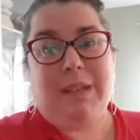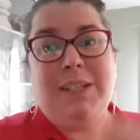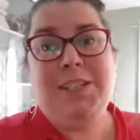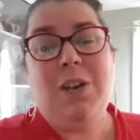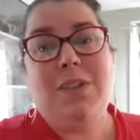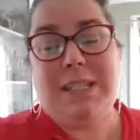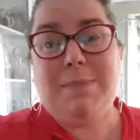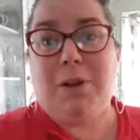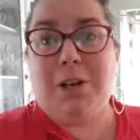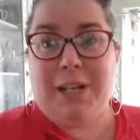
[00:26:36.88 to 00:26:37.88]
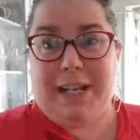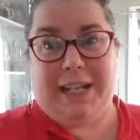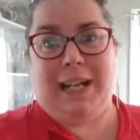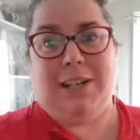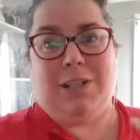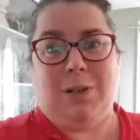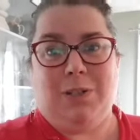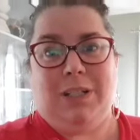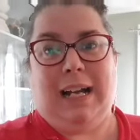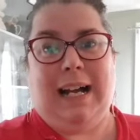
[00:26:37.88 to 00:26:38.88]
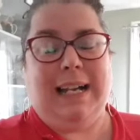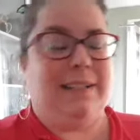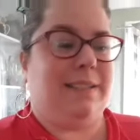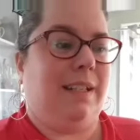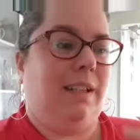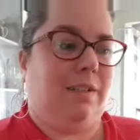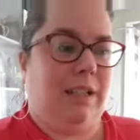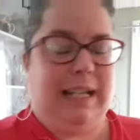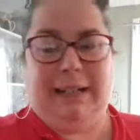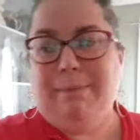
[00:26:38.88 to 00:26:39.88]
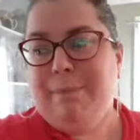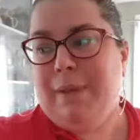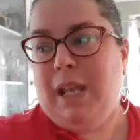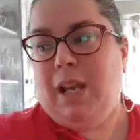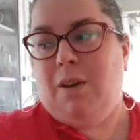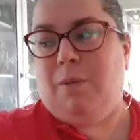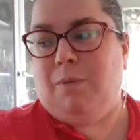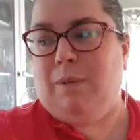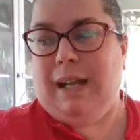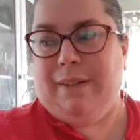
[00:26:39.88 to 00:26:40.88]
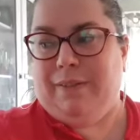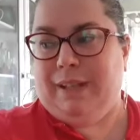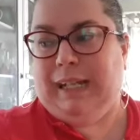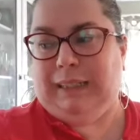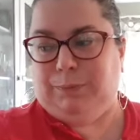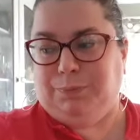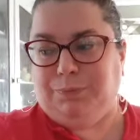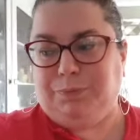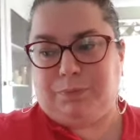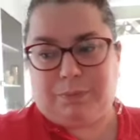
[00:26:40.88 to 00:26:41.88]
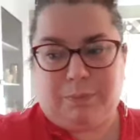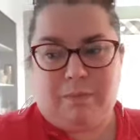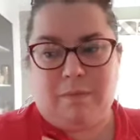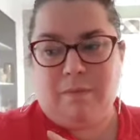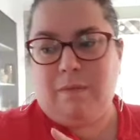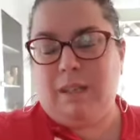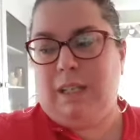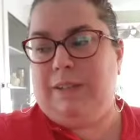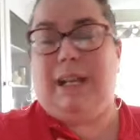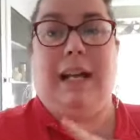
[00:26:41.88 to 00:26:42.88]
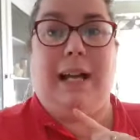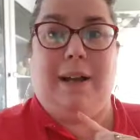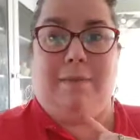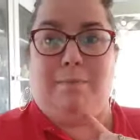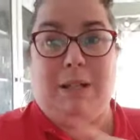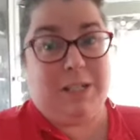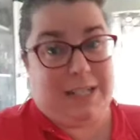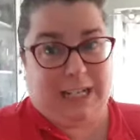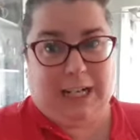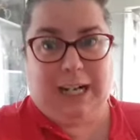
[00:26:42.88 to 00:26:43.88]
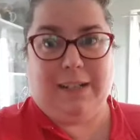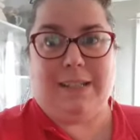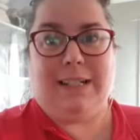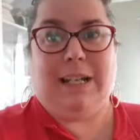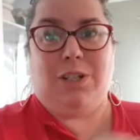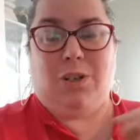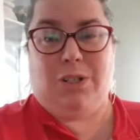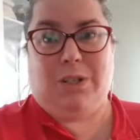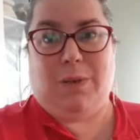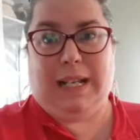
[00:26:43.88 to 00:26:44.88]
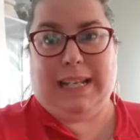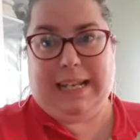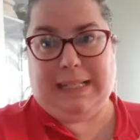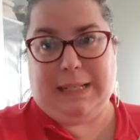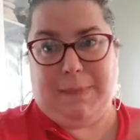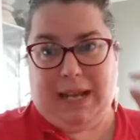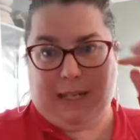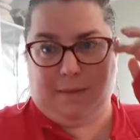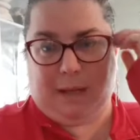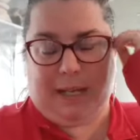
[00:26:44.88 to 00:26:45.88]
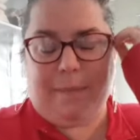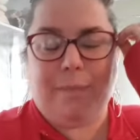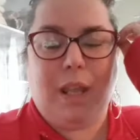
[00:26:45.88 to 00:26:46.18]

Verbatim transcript: So this morning I showed you guys a little clip with um, the Mother's Day cards and I showed you the one that Casey made me.